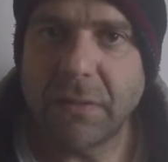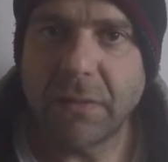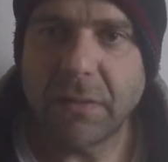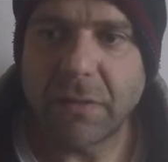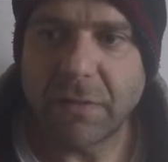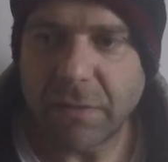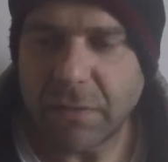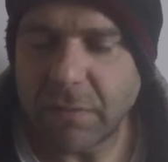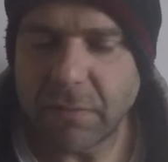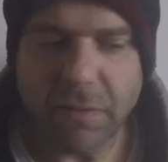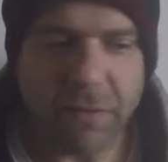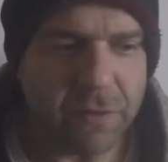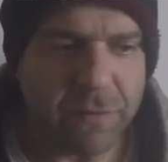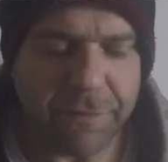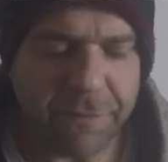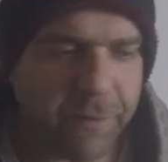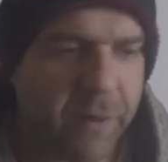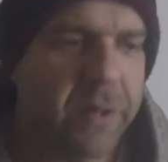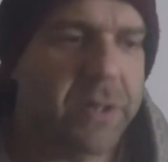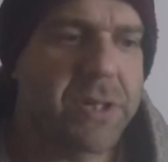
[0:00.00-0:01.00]
There's a
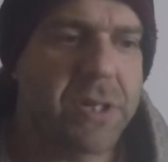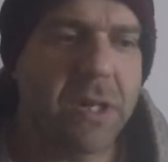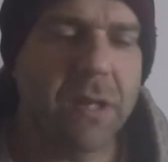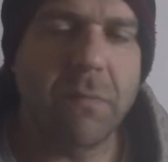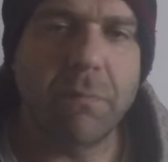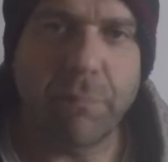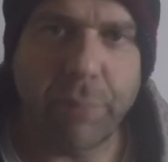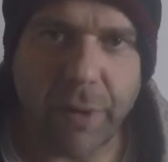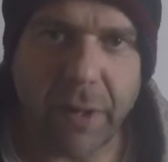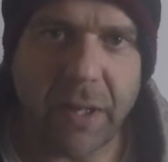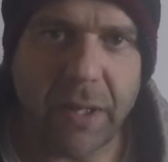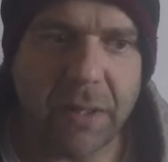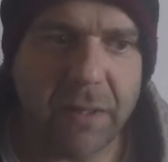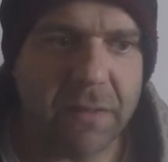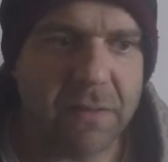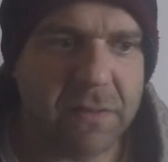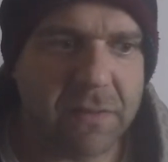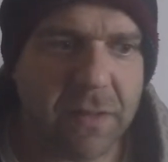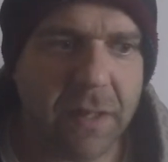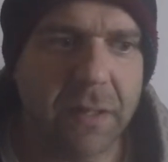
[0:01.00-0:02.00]
functioning brain
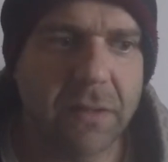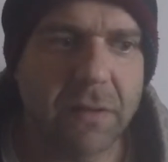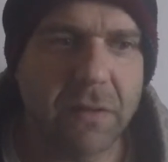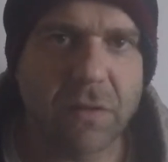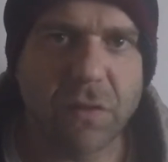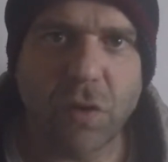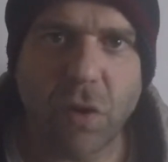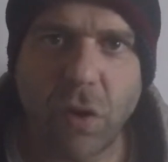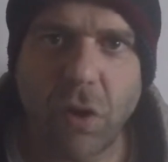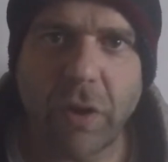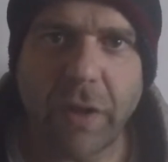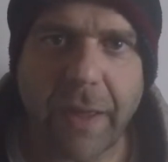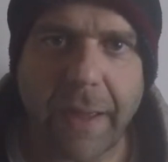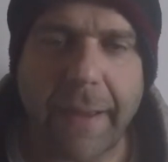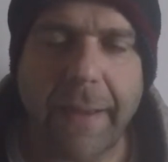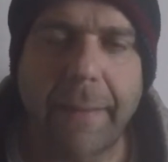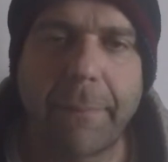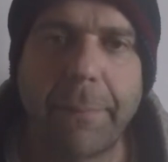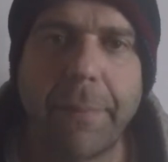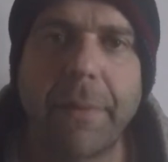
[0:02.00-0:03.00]
inside their skull
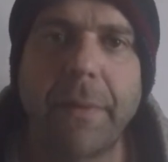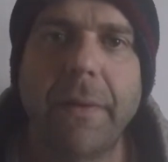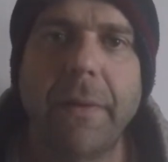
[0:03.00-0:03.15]
cap.